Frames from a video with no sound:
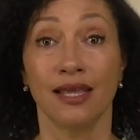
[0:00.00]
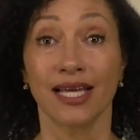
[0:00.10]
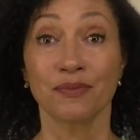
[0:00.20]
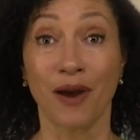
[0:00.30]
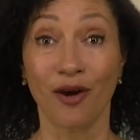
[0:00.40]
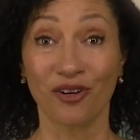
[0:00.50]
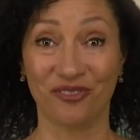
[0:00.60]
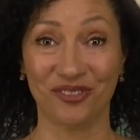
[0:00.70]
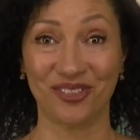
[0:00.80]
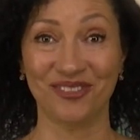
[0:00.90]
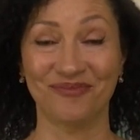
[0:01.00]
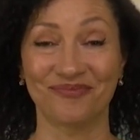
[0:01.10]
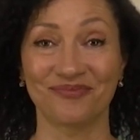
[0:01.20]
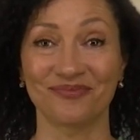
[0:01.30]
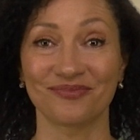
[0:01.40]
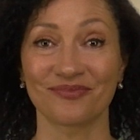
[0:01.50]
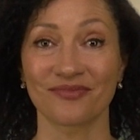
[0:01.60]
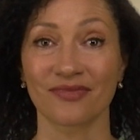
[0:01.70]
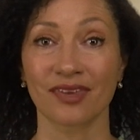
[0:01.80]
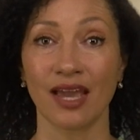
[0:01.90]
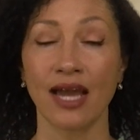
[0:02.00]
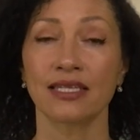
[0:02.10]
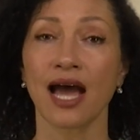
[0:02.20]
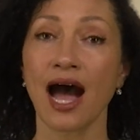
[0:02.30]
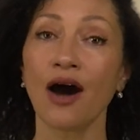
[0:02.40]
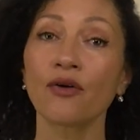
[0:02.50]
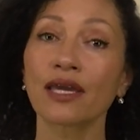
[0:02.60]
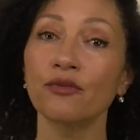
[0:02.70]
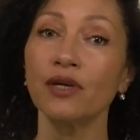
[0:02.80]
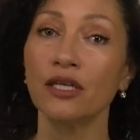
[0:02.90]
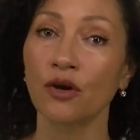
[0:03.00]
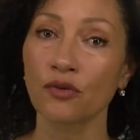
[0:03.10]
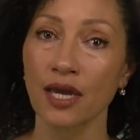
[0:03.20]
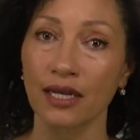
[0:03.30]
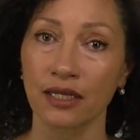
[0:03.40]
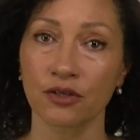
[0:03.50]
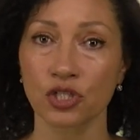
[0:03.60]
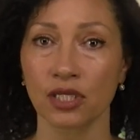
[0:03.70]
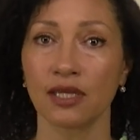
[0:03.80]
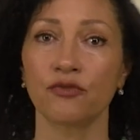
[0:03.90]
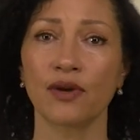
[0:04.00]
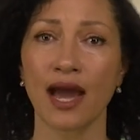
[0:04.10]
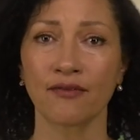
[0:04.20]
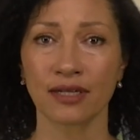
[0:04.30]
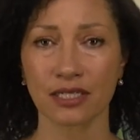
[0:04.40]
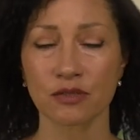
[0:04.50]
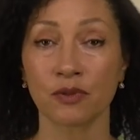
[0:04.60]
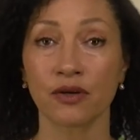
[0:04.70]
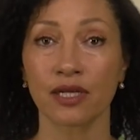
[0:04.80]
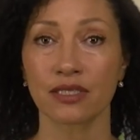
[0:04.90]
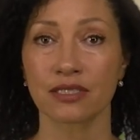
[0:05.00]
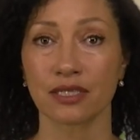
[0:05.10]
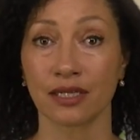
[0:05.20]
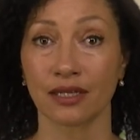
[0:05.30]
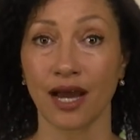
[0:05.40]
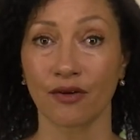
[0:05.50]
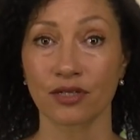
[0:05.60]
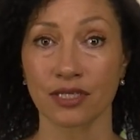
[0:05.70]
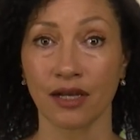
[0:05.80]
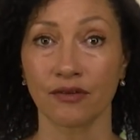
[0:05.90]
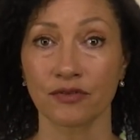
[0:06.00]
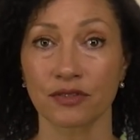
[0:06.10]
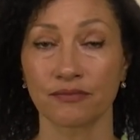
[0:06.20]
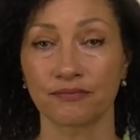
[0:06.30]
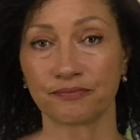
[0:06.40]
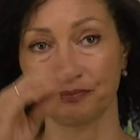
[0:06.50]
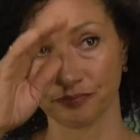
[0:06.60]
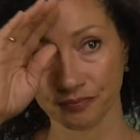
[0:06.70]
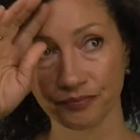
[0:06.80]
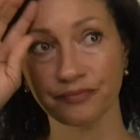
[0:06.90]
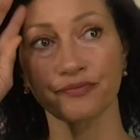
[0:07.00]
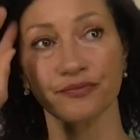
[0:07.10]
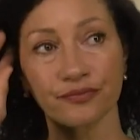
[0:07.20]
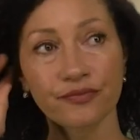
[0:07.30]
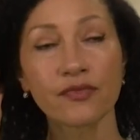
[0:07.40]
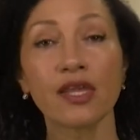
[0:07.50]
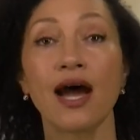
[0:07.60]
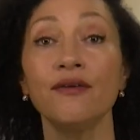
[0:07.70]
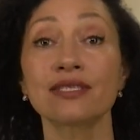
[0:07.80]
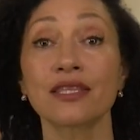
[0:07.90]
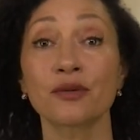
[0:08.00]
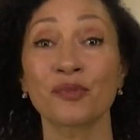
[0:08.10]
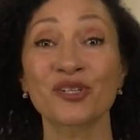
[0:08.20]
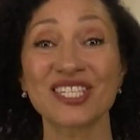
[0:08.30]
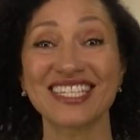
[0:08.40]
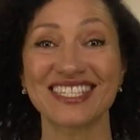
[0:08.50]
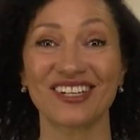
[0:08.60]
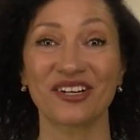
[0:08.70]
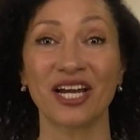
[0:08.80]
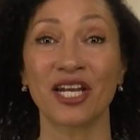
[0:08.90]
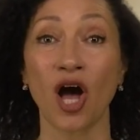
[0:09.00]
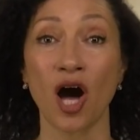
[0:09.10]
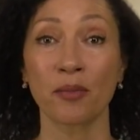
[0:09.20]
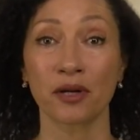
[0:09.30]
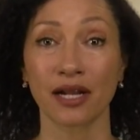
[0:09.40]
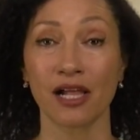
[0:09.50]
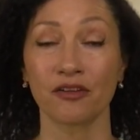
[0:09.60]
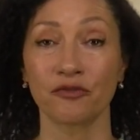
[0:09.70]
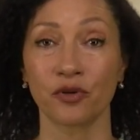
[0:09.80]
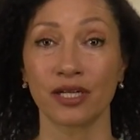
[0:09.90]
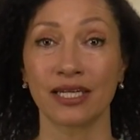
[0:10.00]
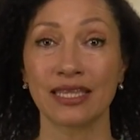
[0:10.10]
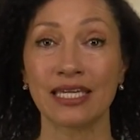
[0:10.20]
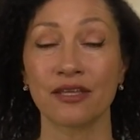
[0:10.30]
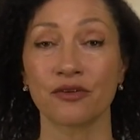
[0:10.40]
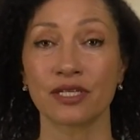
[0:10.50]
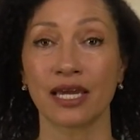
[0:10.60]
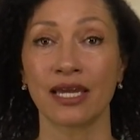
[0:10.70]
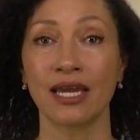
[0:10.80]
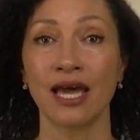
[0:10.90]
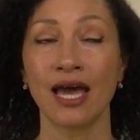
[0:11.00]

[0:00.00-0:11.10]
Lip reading: that's powerful. And how can we know that energy if we haven't experienced it ourselves? I was at the Mercy Center in Auburn, California the other day.